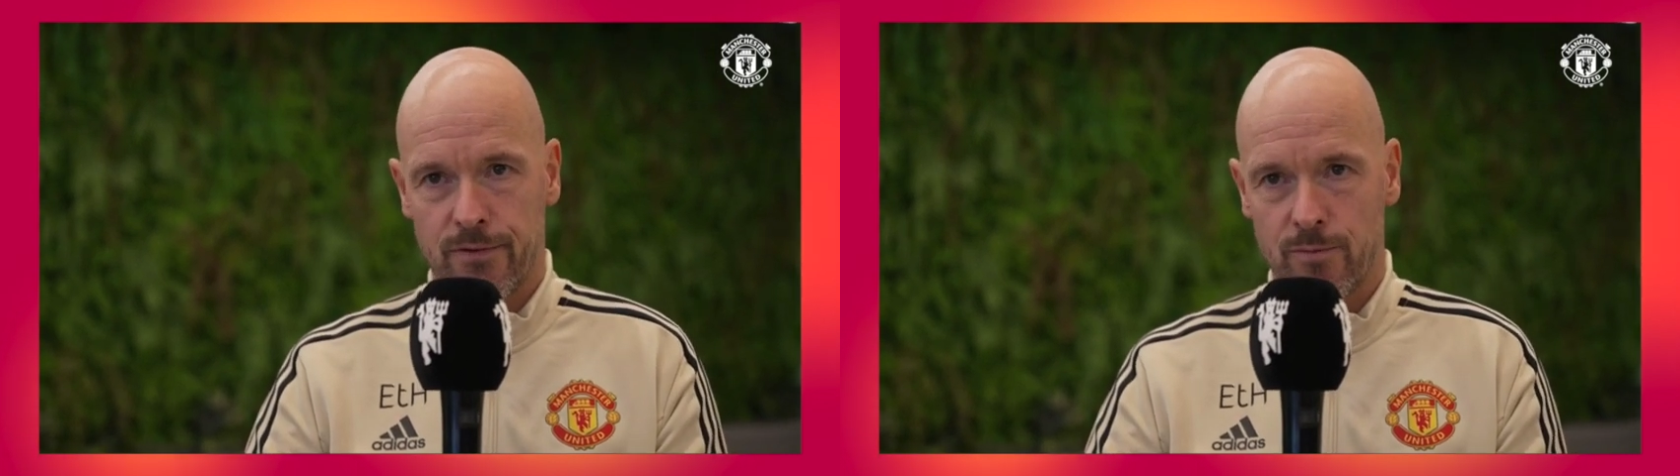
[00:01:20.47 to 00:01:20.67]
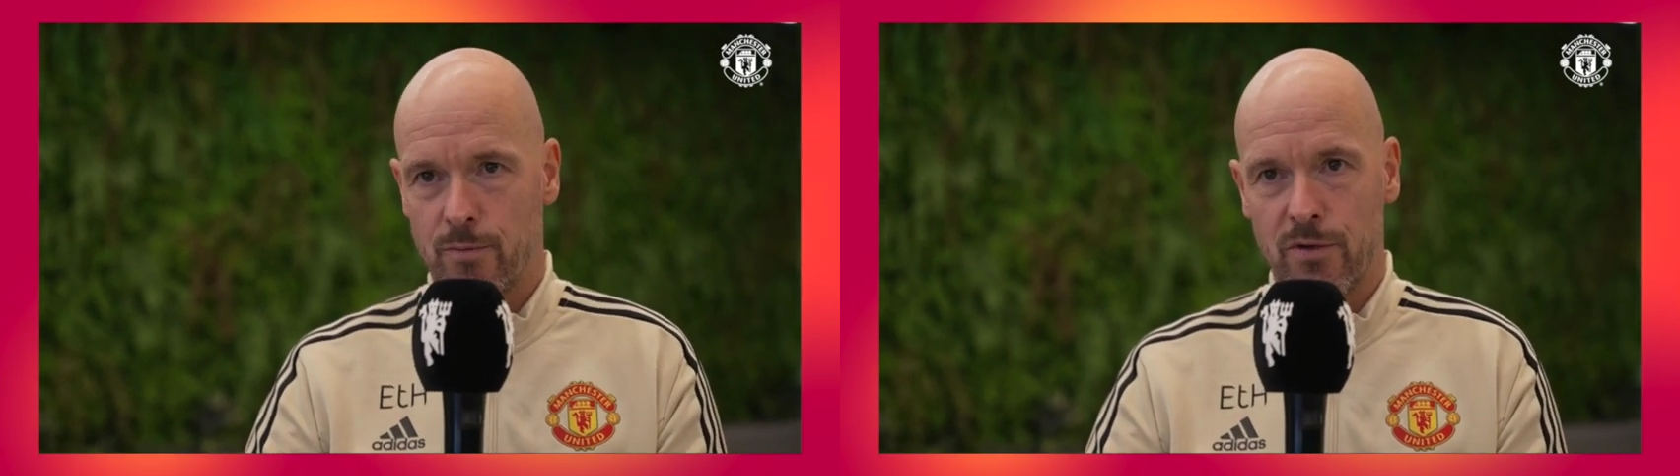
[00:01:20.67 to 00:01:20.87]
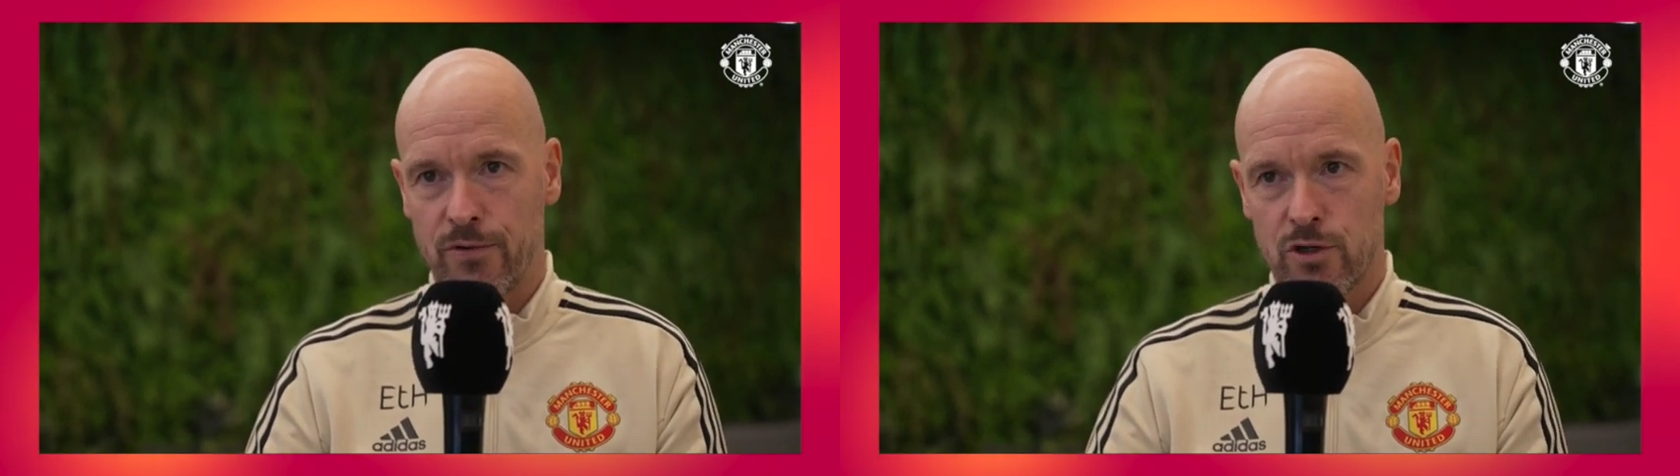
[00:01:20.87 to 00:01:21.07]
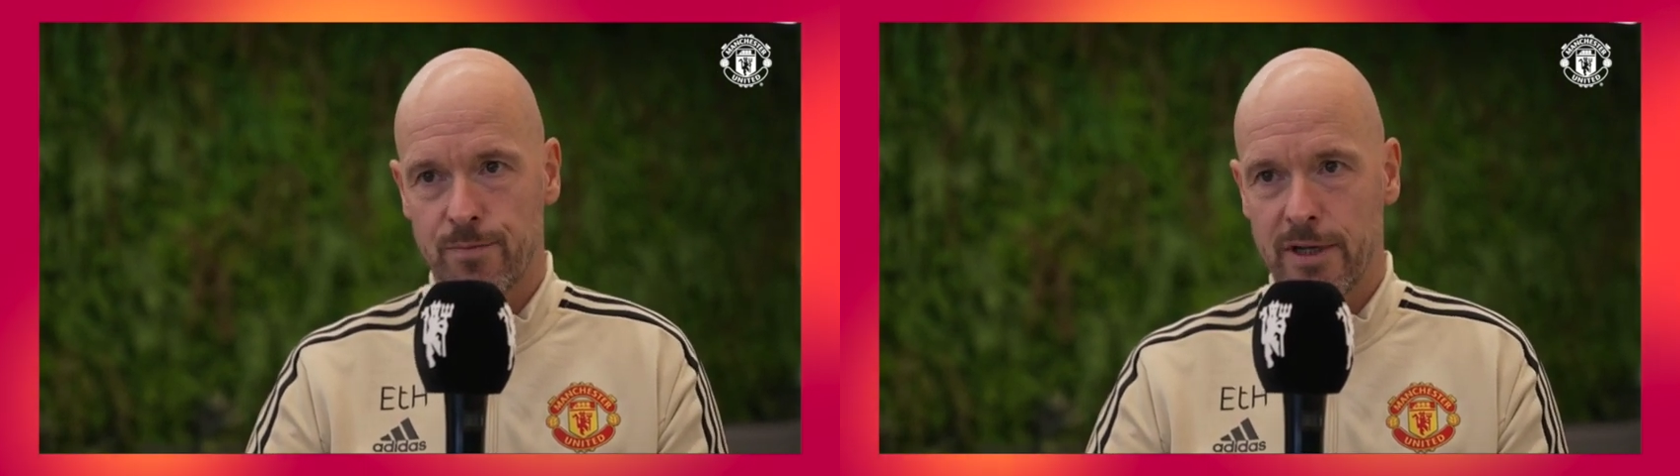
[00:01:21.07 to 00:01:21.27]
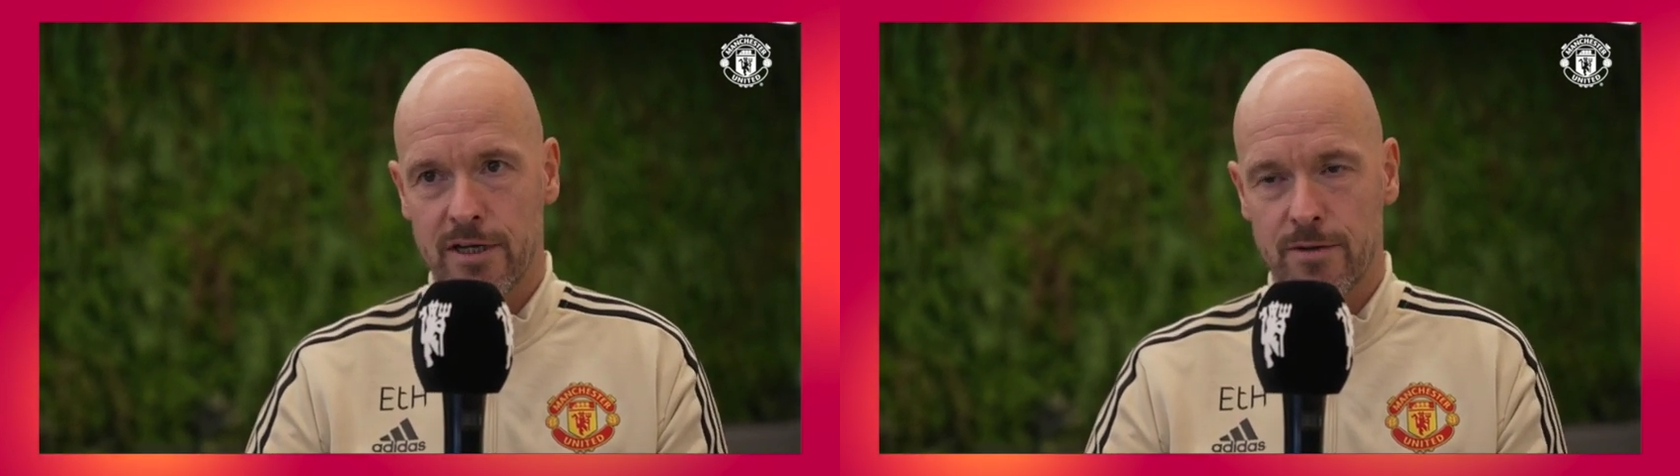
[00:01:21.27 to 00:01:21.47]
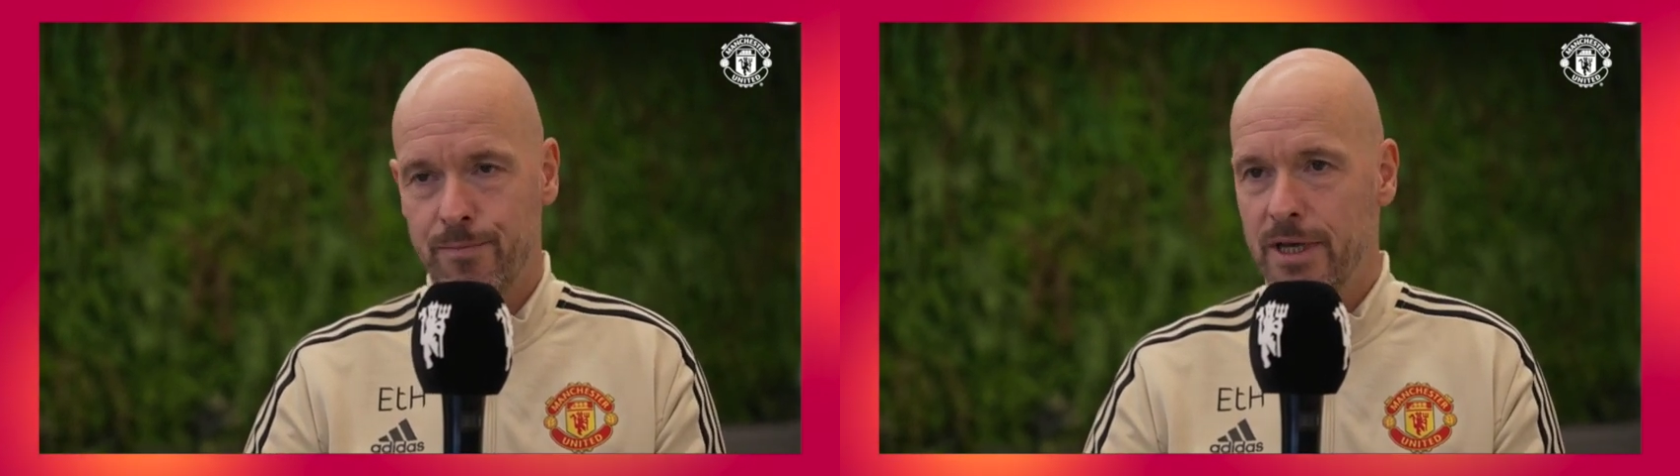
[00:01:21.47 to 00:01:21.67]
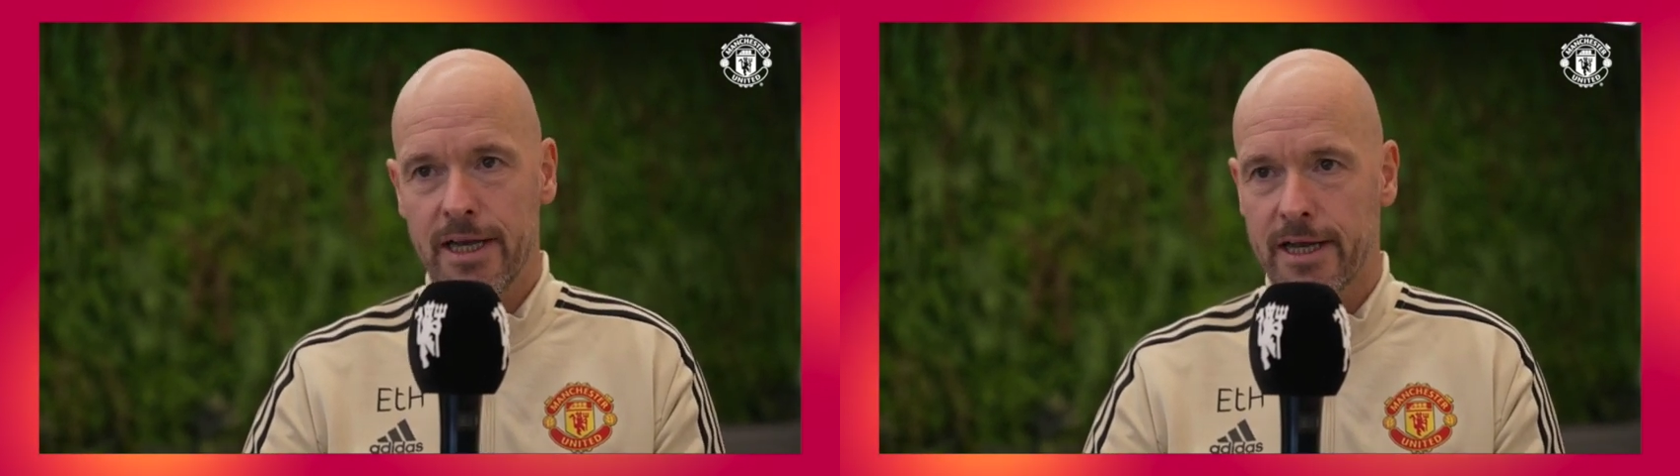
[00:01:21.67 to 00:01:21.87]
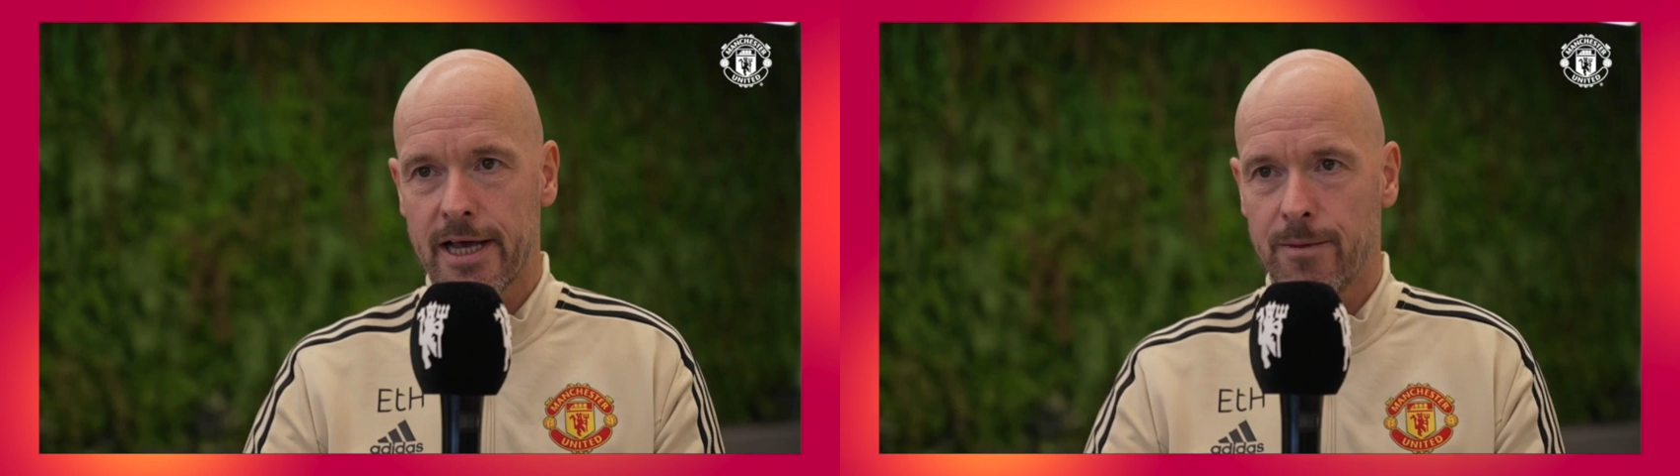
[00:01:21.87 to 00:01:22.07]
from the first minute
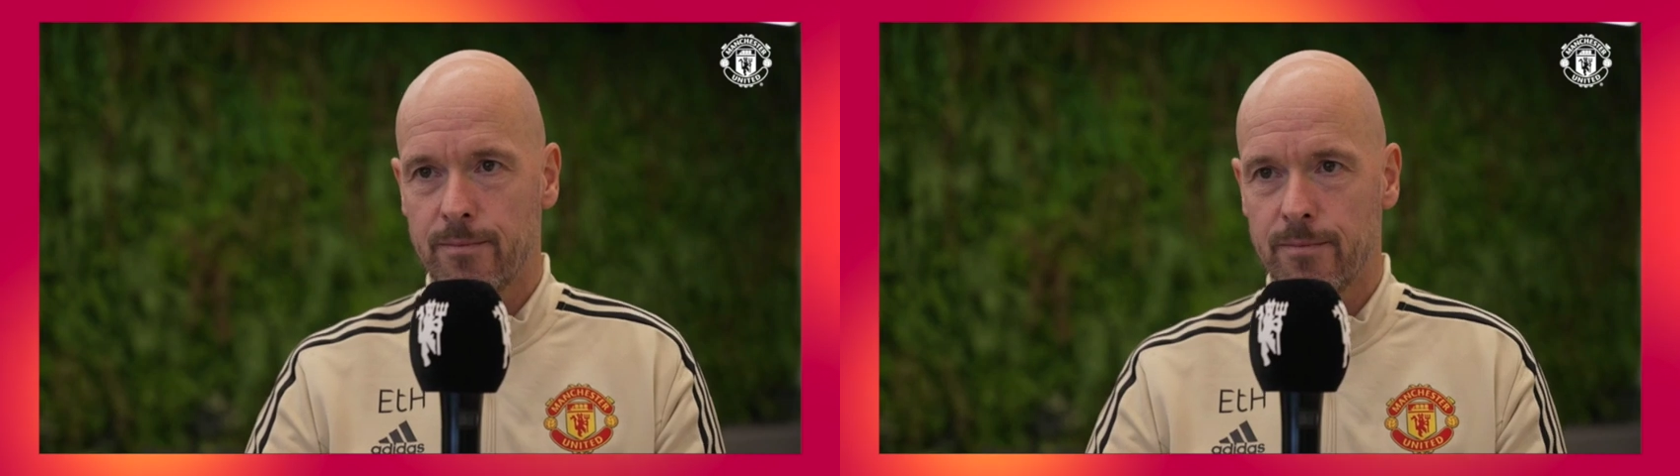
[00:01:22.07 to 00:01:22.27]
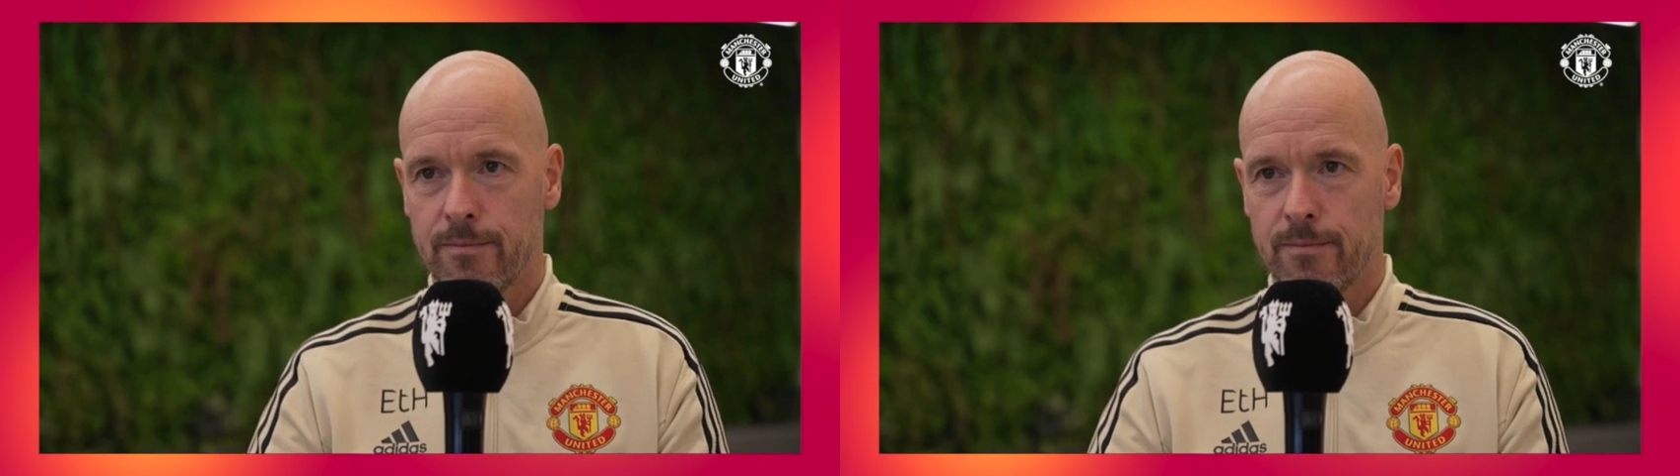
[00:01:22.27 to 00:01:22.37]
be in the game.